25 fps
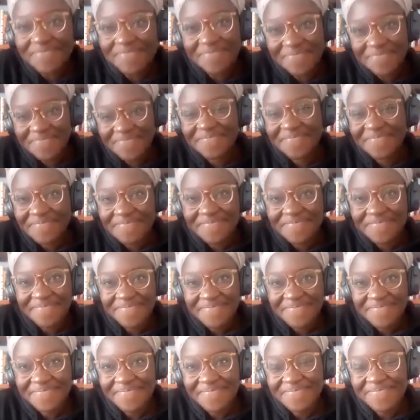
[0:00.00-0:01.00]

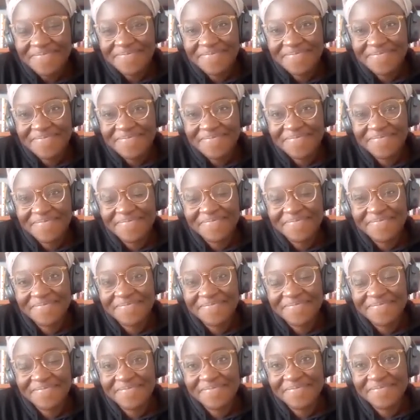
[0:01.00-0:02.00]

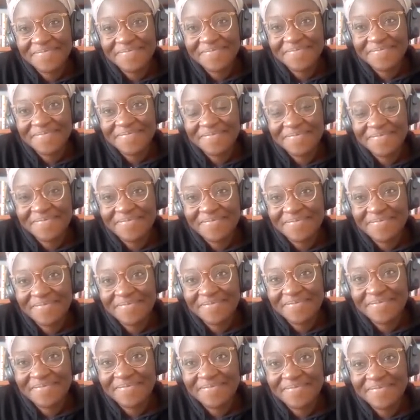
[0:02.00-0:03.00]

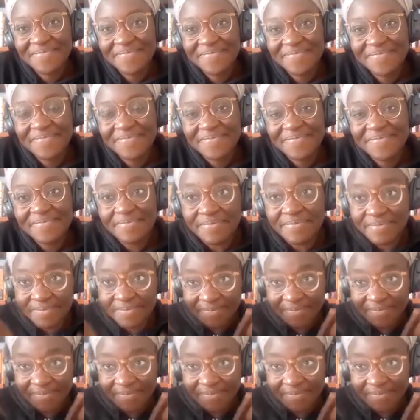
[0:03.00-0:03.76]
(not speaking)